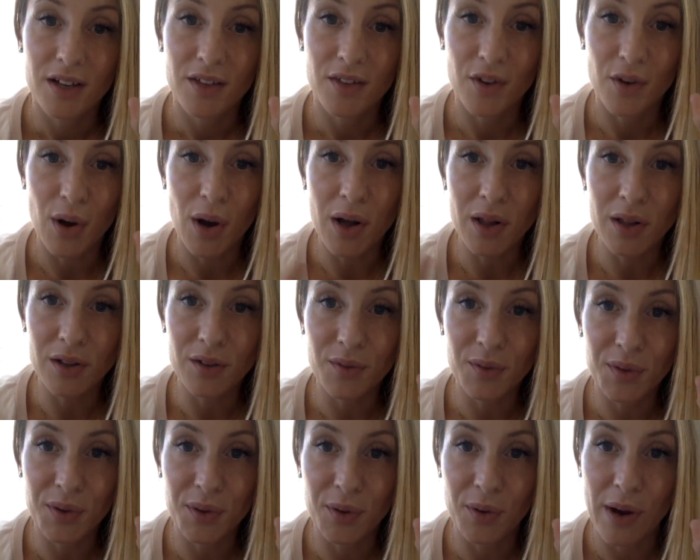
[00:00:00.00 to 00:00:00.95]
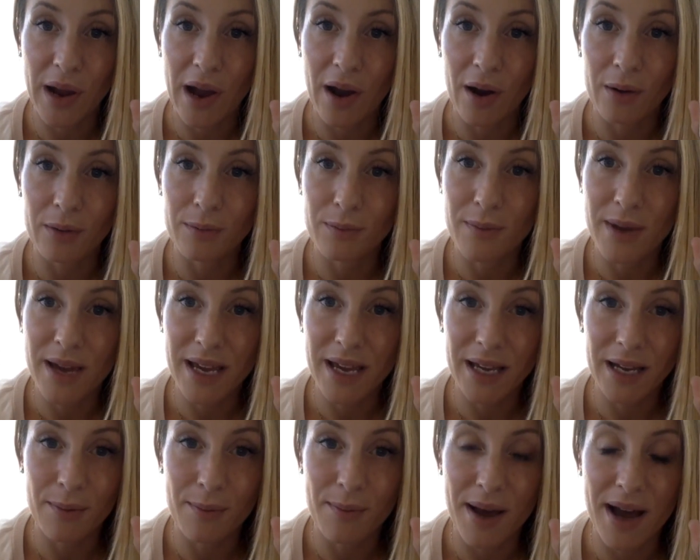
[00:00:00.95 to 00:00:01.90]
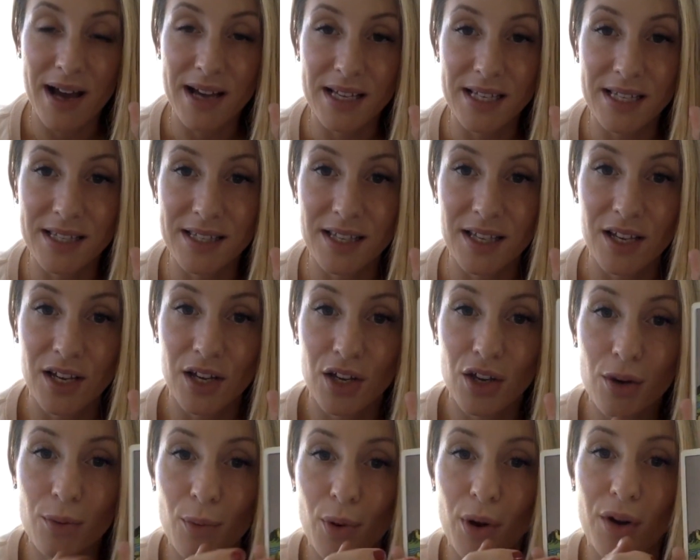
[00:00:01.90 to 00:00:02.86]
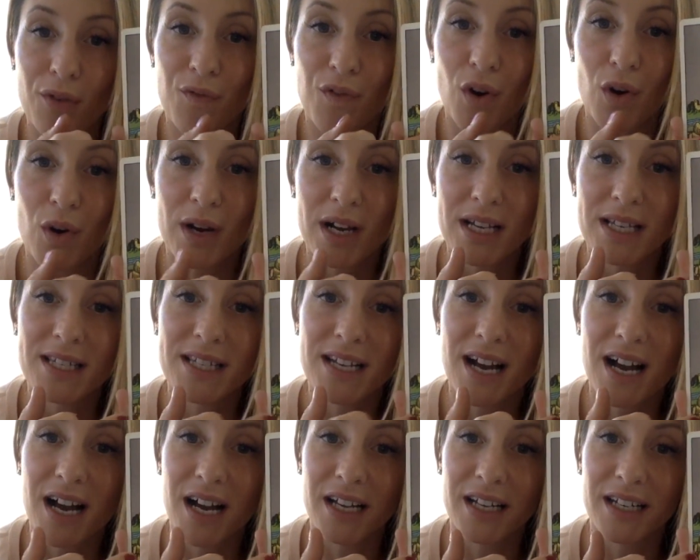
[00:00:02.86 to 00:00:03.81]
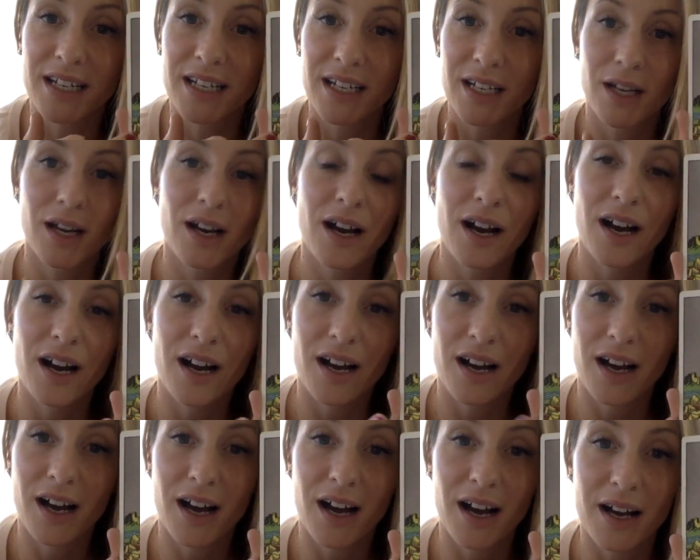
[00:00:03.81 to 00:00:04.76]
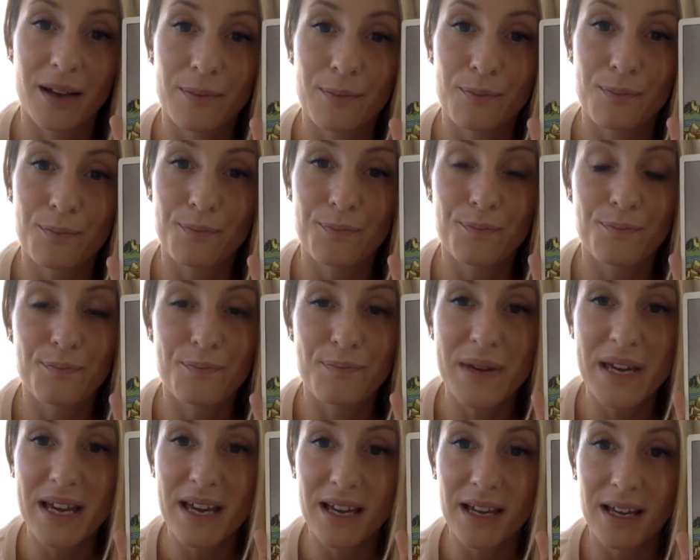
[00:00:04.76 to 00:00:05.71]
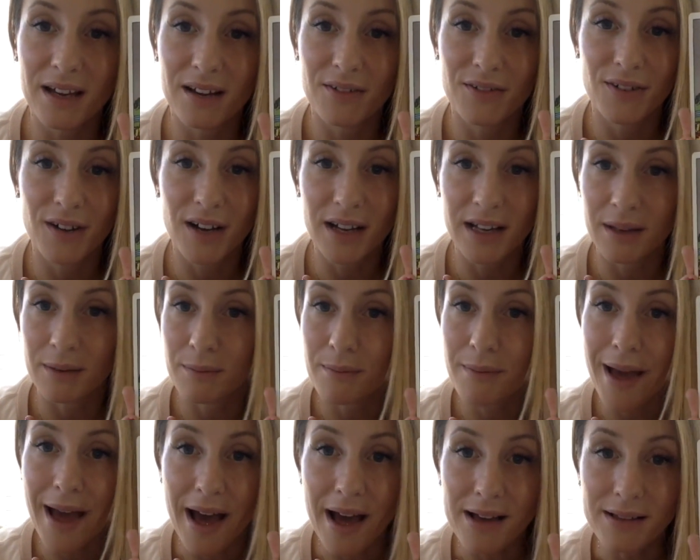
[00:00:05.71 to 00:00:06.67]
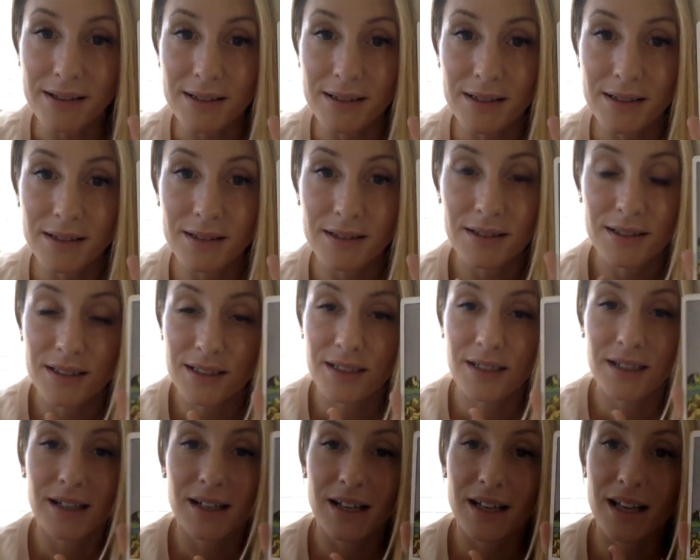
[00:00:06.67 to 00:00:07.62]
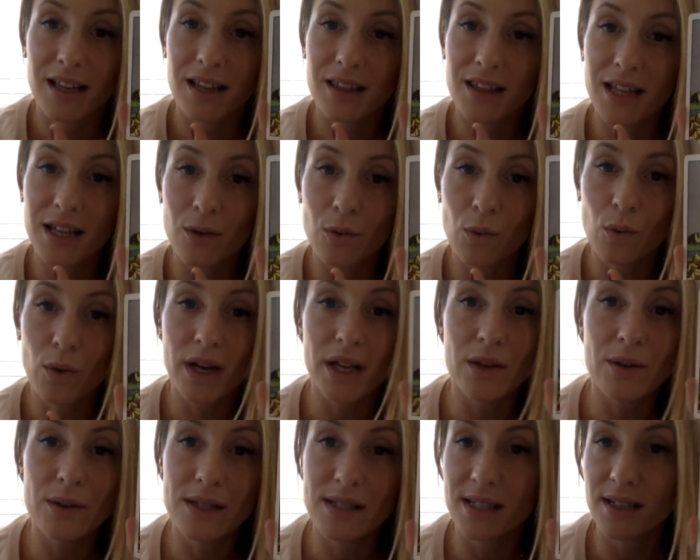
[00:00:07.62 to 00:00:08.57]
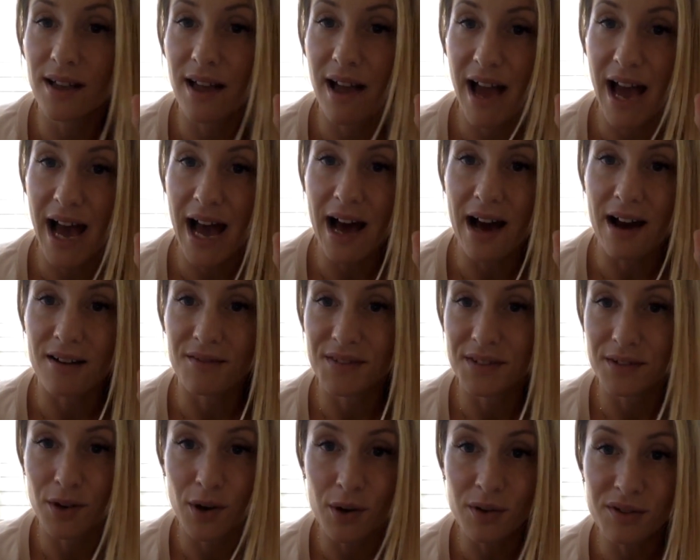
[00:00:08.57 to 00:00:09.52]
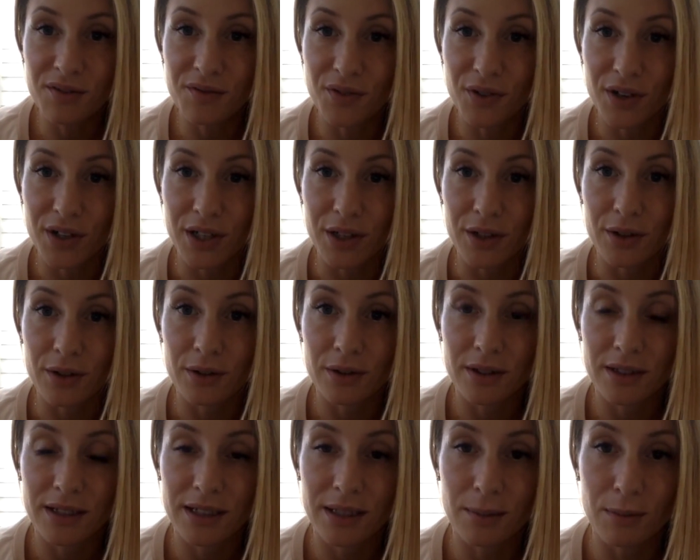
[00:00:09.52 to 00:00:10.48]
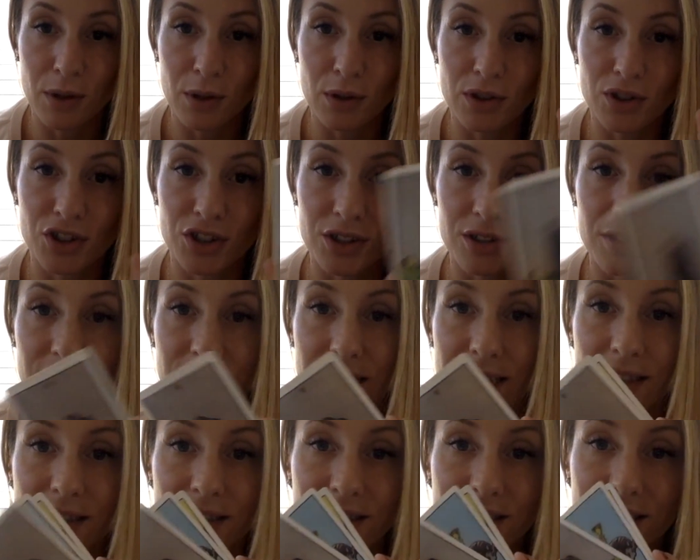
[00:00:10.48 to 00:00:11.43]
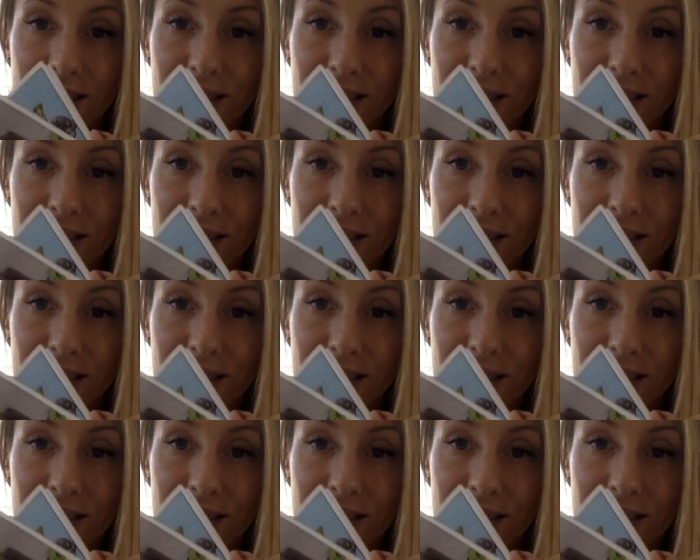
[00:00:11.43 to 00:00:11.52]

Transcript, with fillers: they're all over the ground, making a mess. You're more focused on being a fucking mess than what you still have they're going for you emotionally.